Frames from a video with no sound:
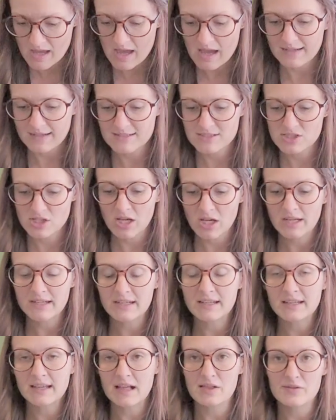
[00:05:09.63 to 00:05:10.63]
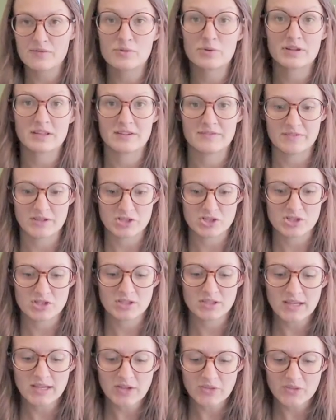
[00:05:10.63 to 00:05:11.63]
I saw it in California Adventure a
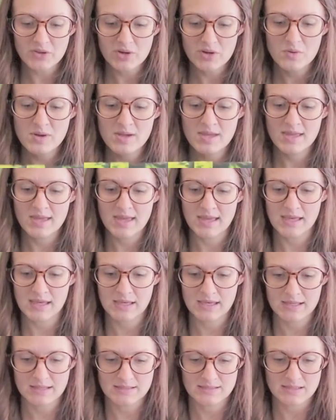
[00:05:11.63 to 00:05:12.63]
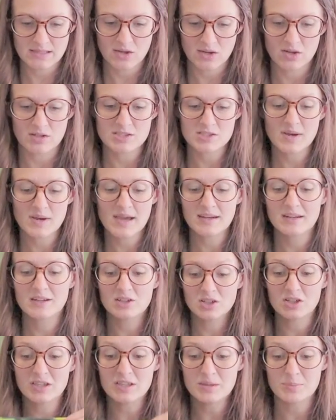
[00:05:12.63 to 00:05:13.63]
lot though, and they also had an
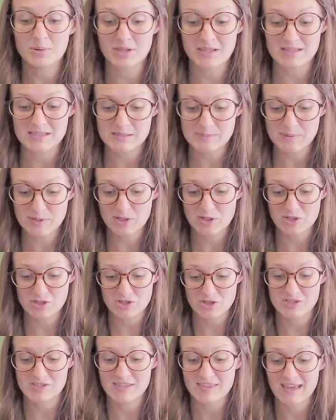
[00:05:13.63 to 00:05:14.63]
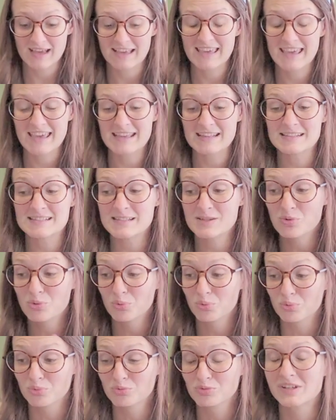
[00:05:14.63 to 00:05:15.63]
Oogie Boogie Spirit jersey that Casey
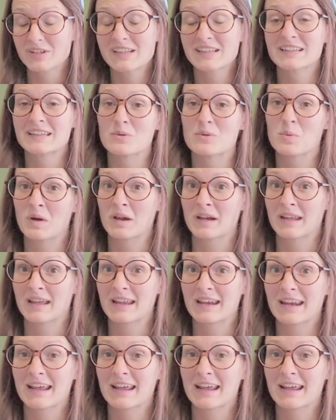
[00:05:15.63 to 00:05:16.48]
really wanted.